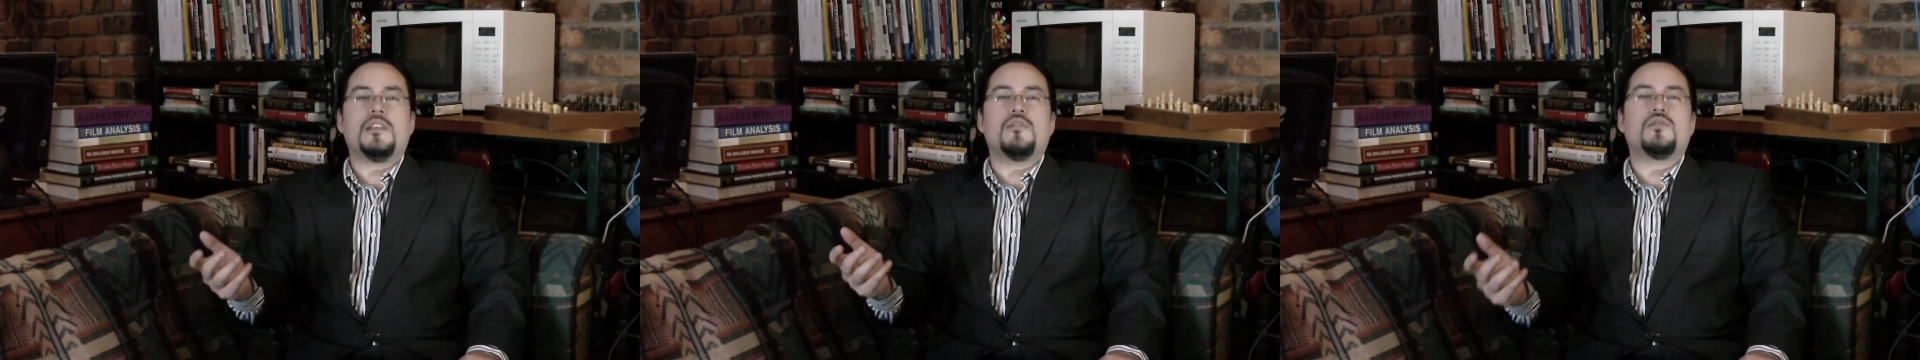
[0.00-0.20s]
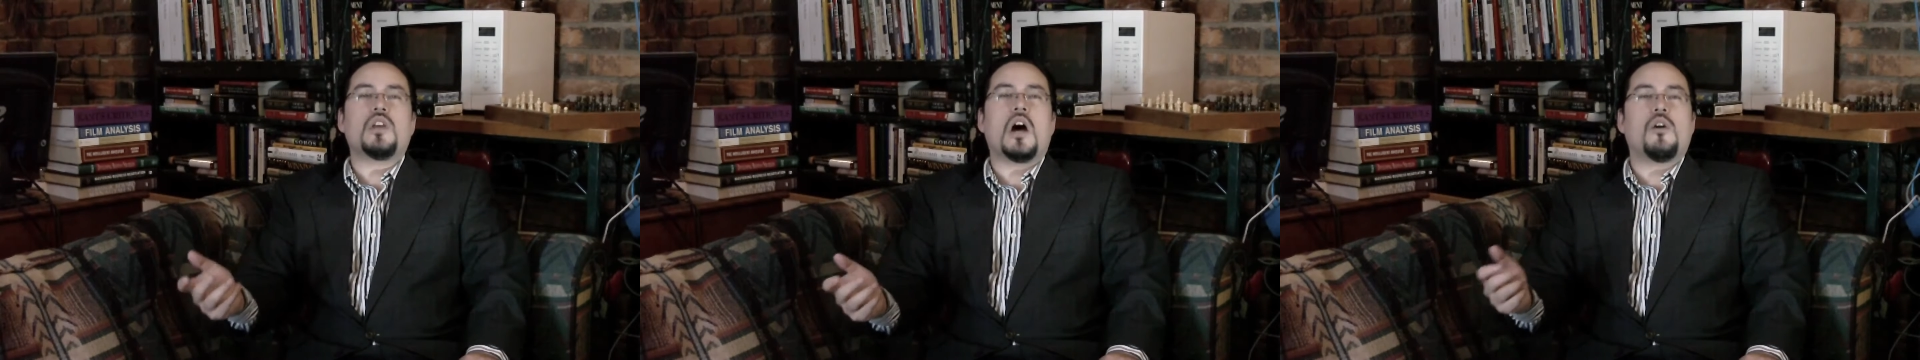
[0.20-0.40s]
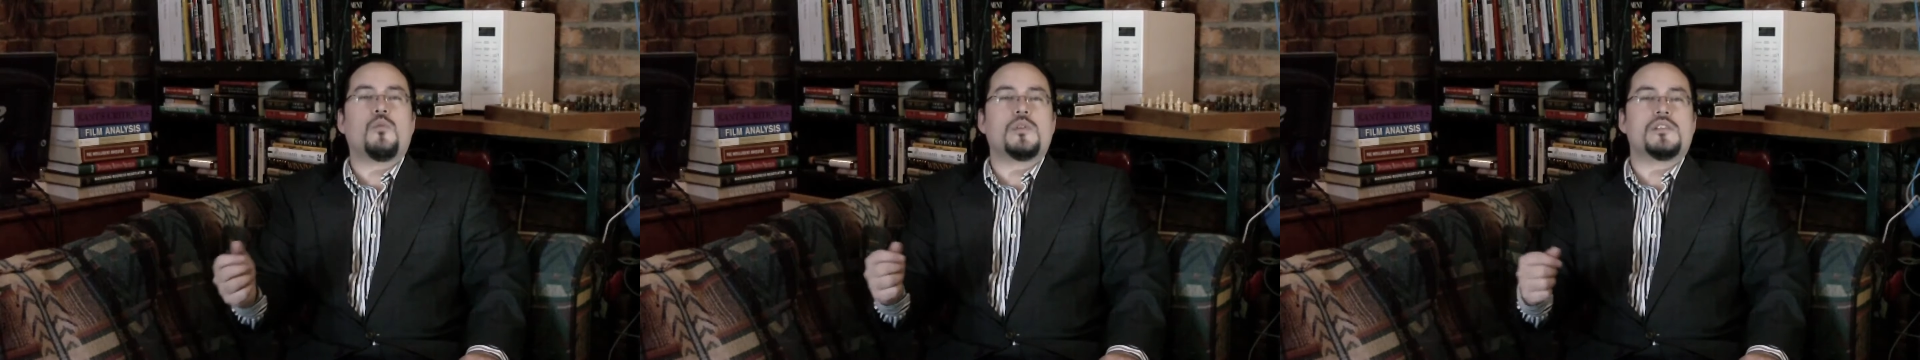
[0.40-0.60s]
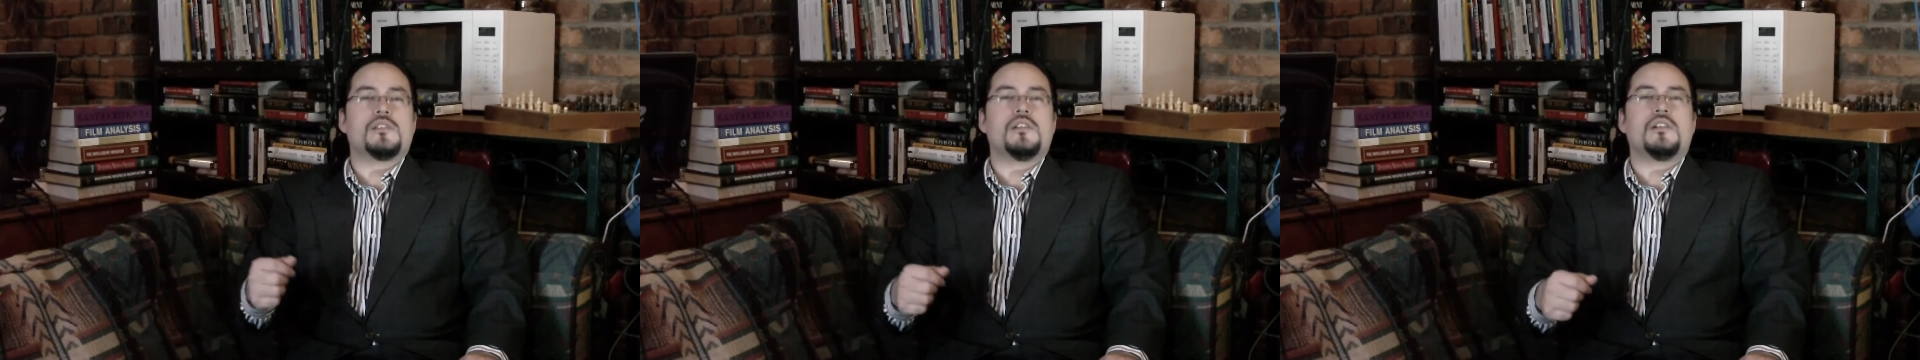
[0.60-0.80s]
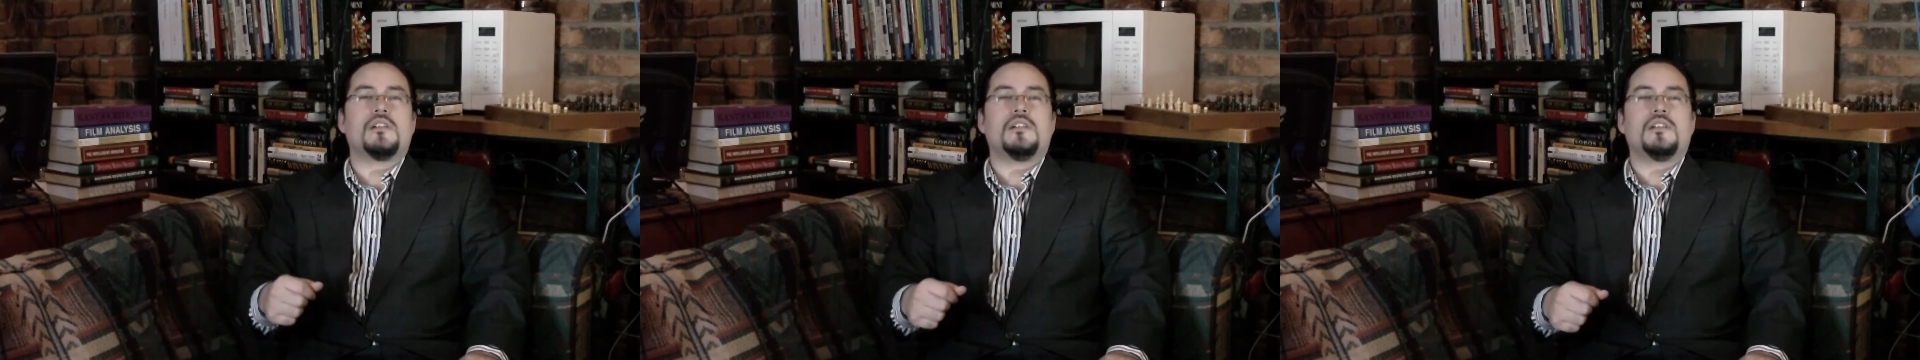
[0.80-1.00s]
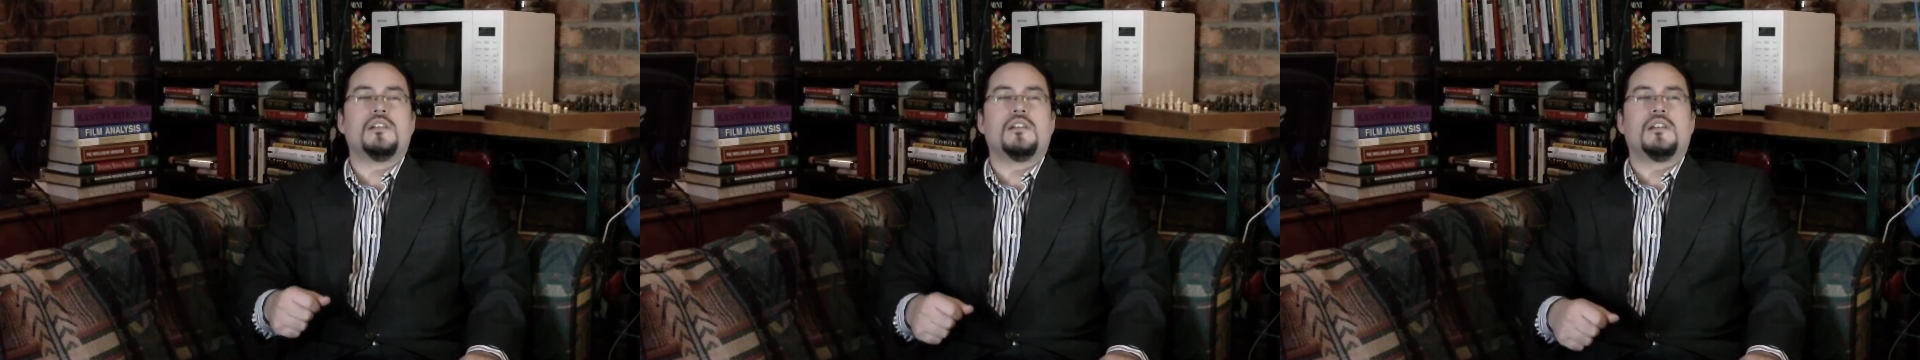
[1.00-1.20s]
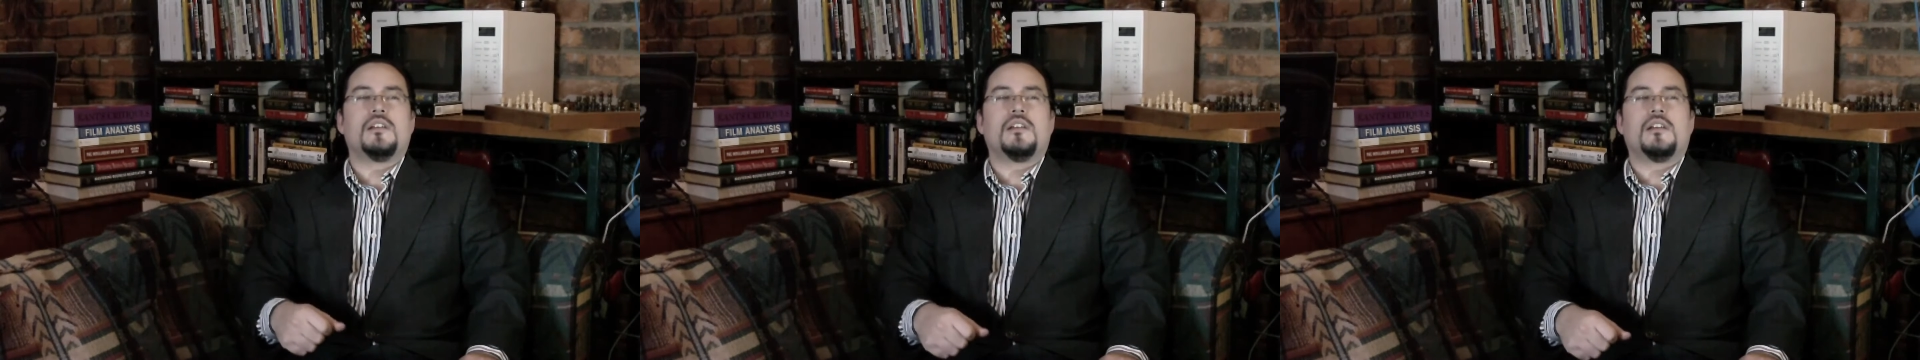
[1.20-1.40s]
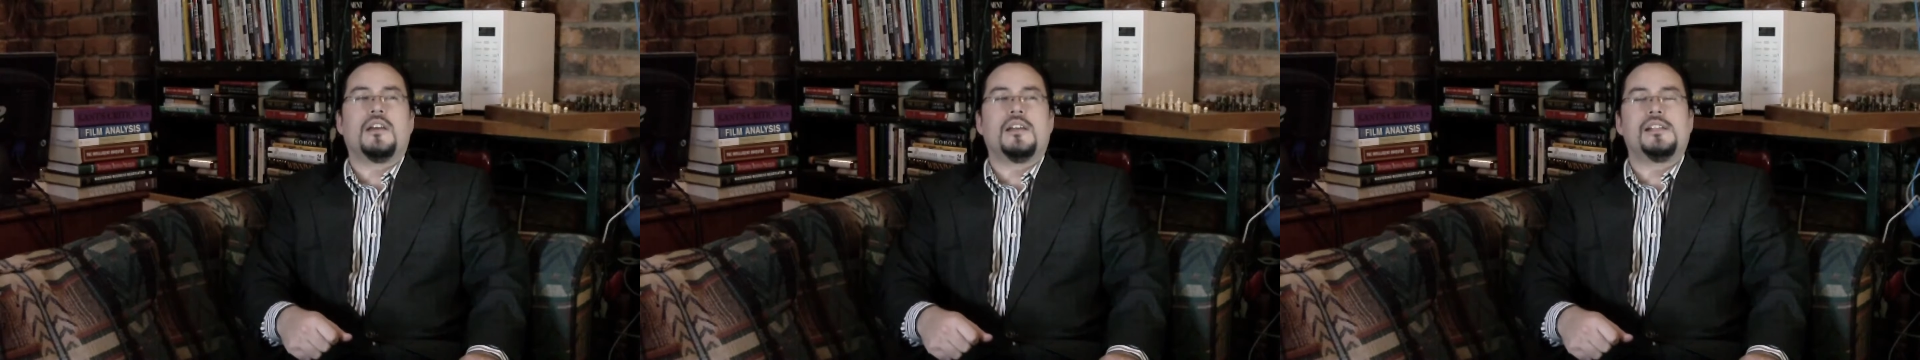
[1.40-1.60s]
you thought was good,
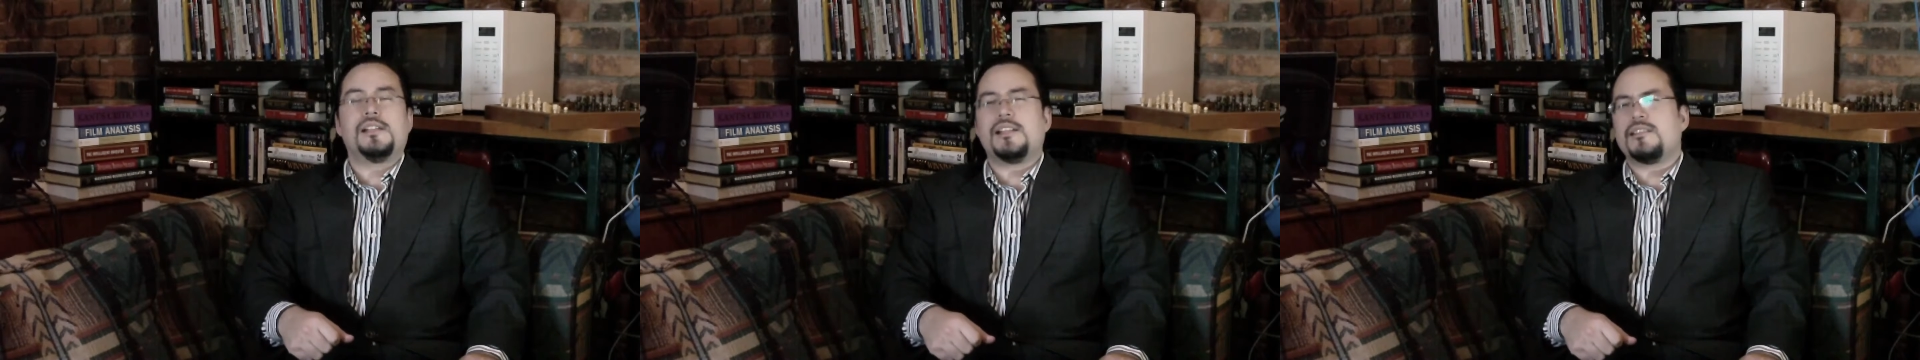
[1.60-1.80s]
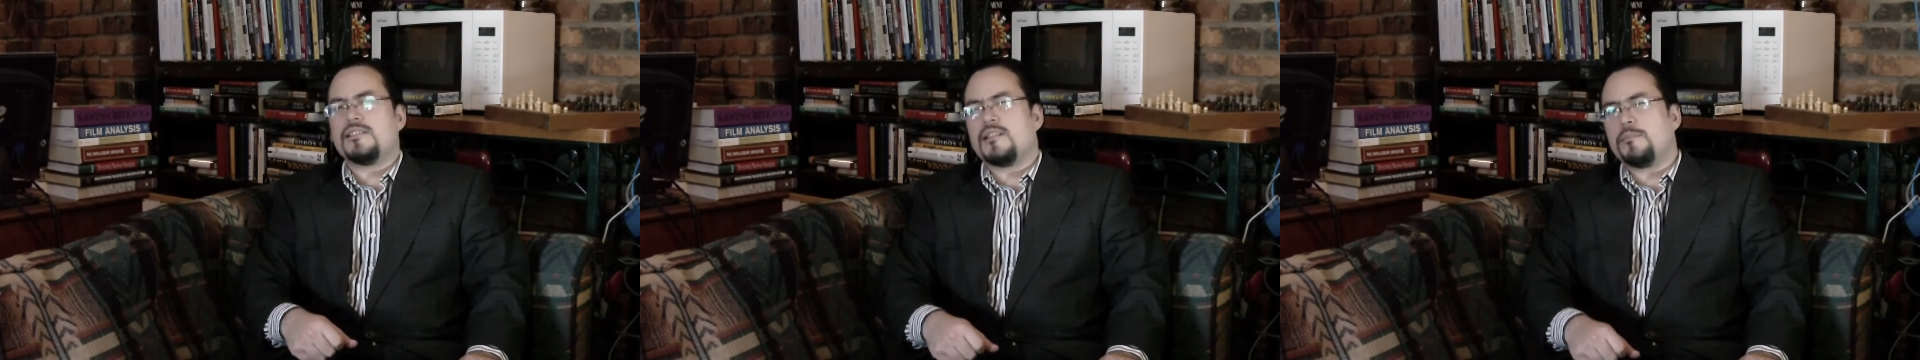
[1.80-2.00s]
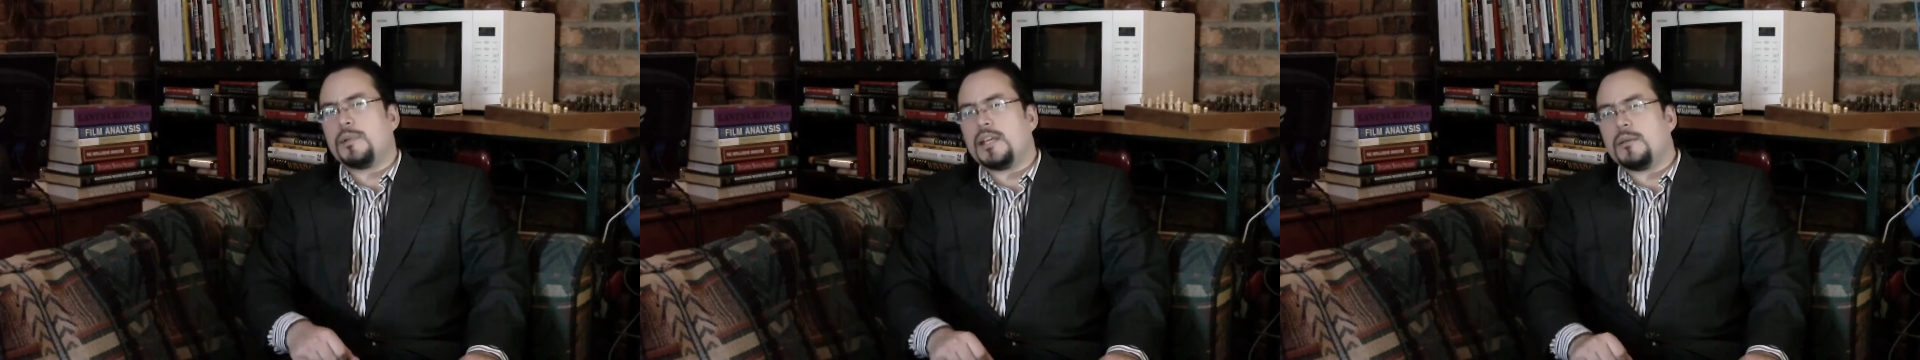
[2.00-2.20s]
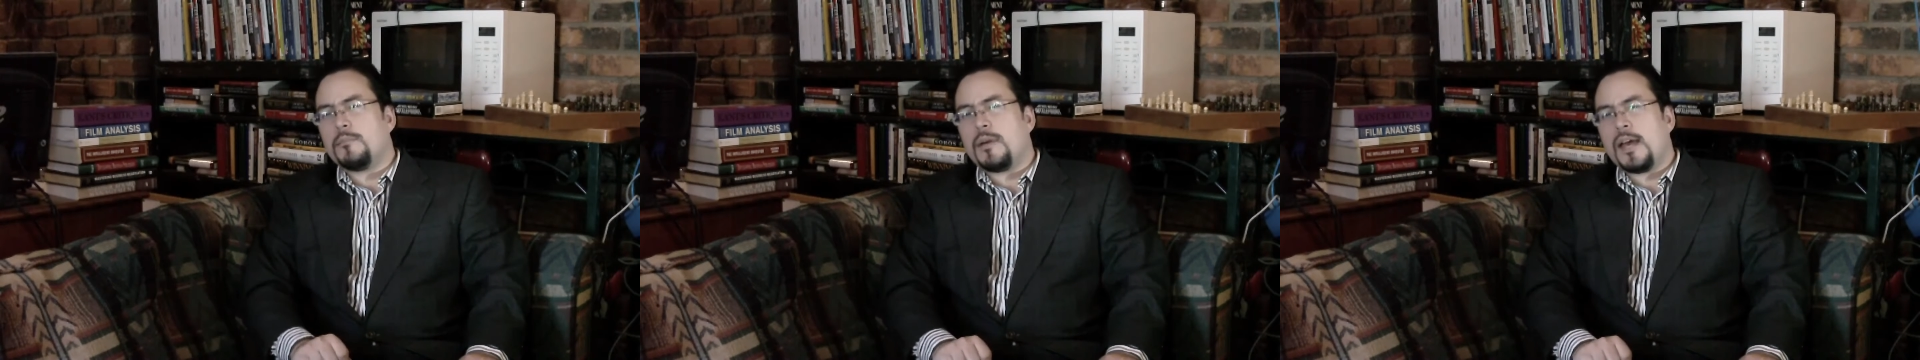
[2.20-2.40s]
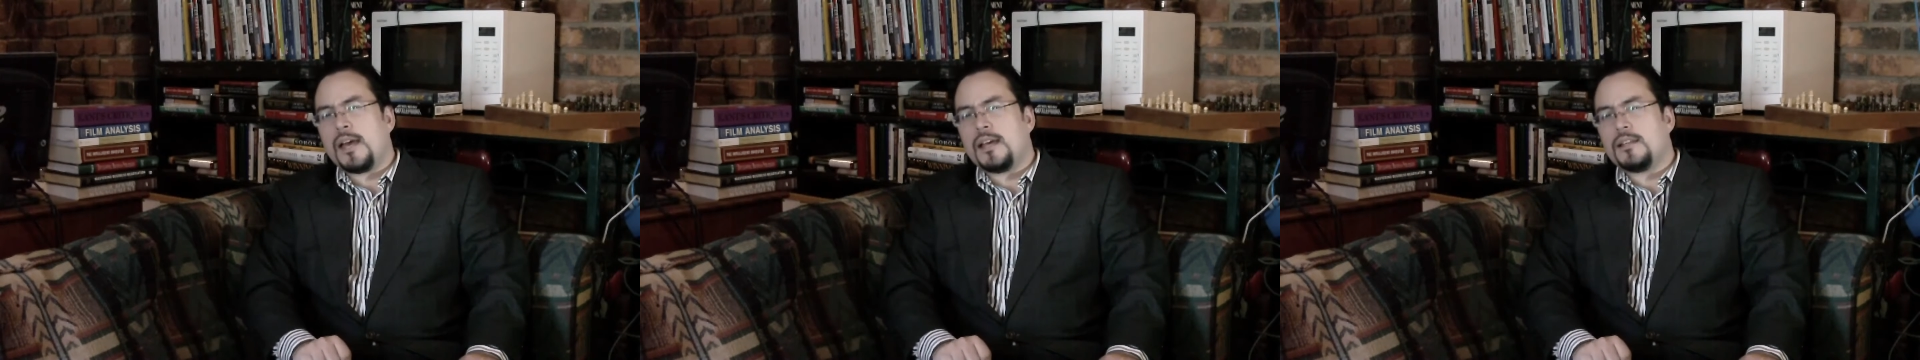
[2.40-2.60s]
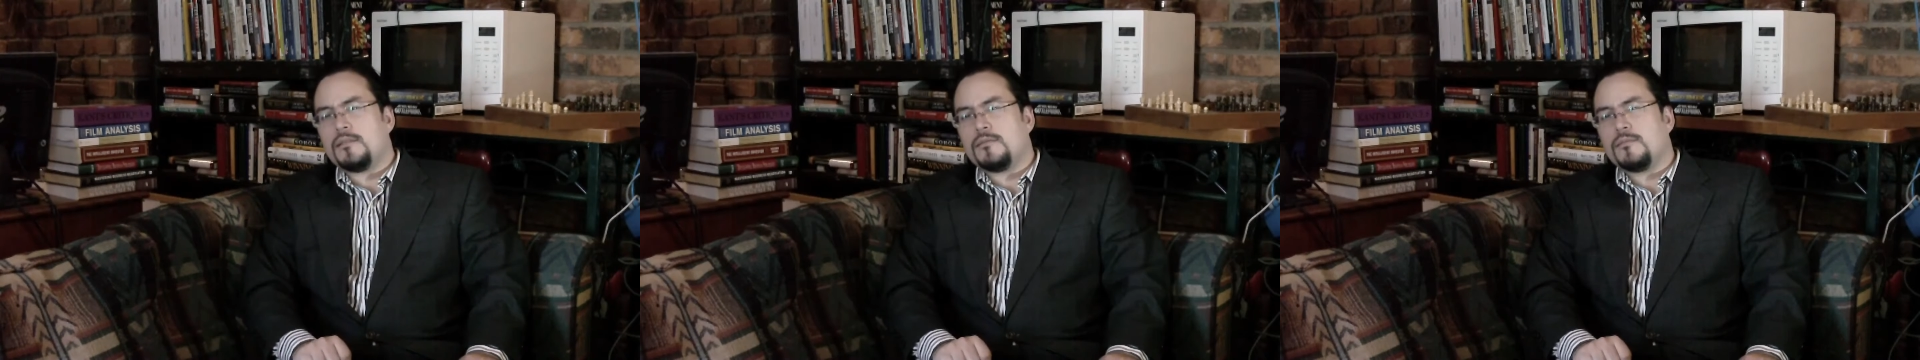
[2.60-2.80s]
and it ends up being bad?